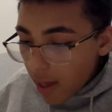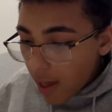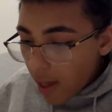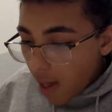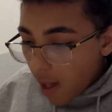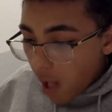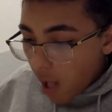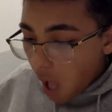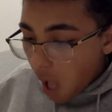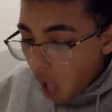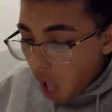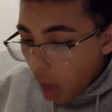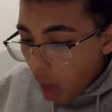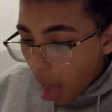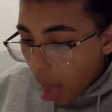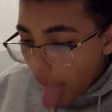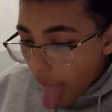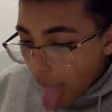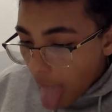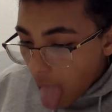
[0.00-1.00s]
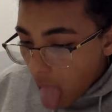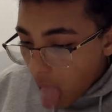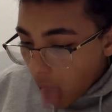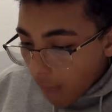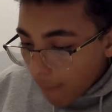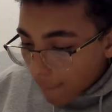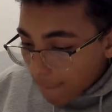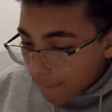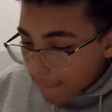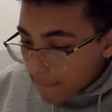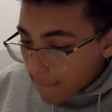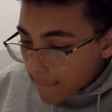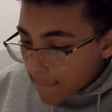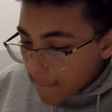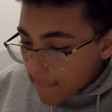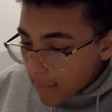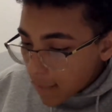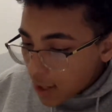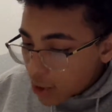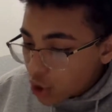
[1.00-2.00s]
Uh,
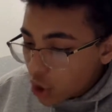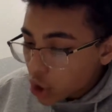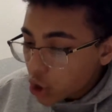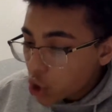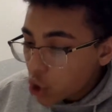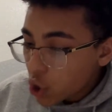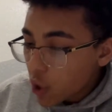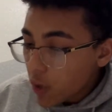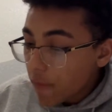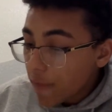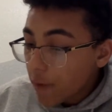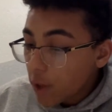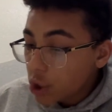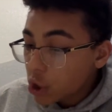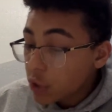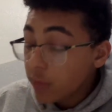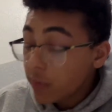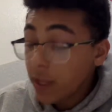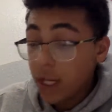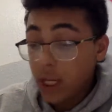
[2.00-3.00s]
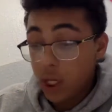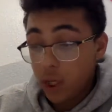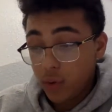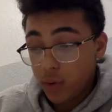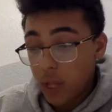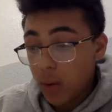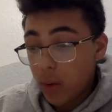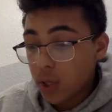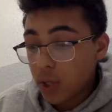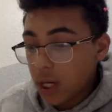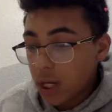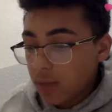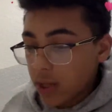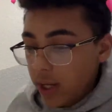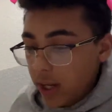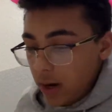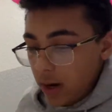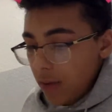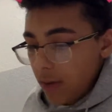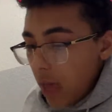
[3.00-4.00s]
Structure and function of the ear. Now we're talking about
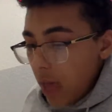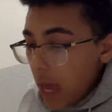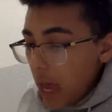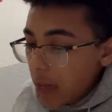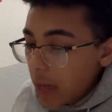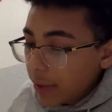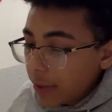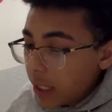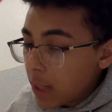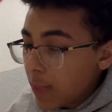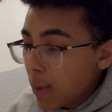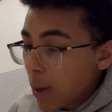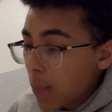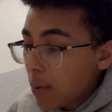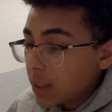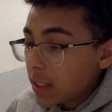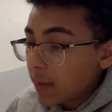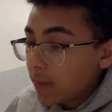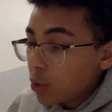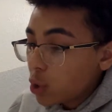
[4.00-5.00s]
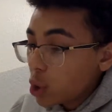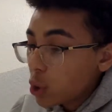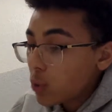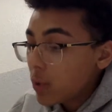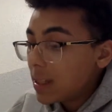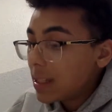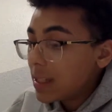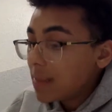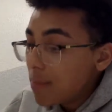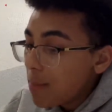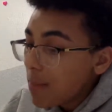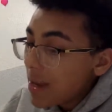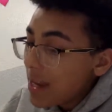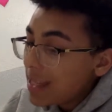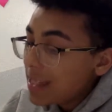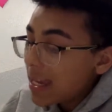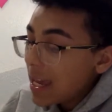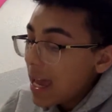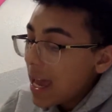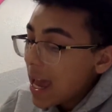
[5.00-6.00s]
the ear. The ear purpose is to
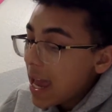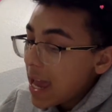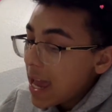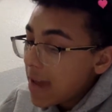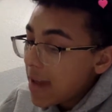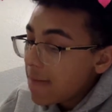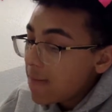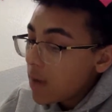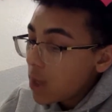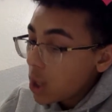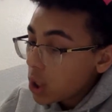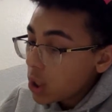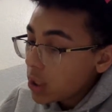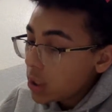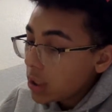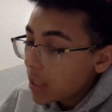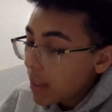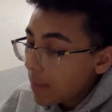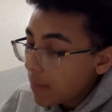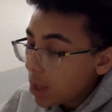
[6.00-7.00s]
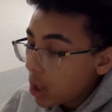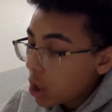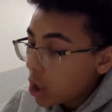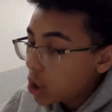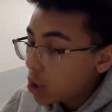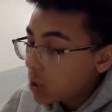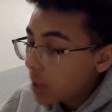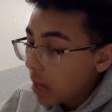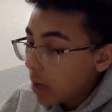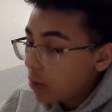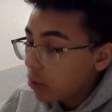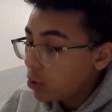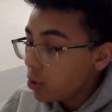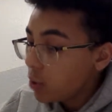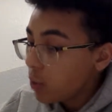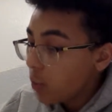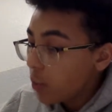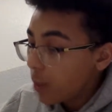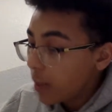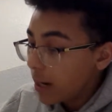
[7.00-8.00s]
transmit a very similar sound to
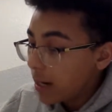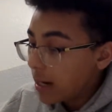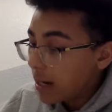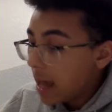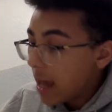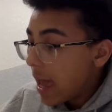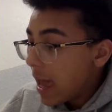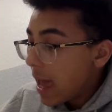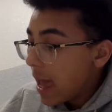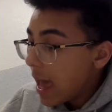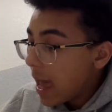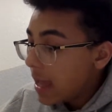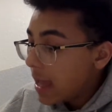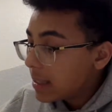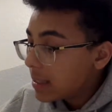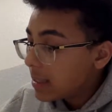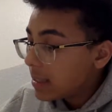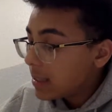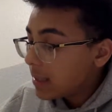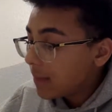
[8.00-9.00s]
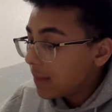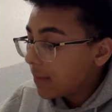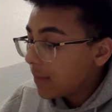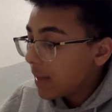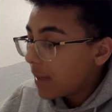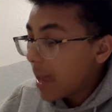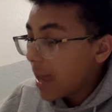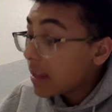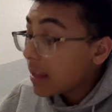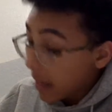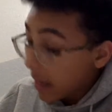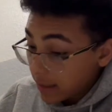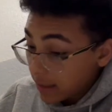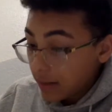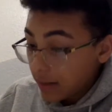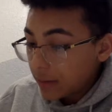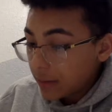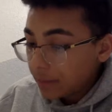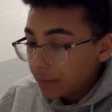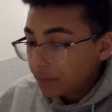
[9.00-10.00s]
the brain and analyze
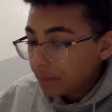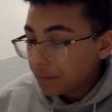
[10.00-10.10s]
it.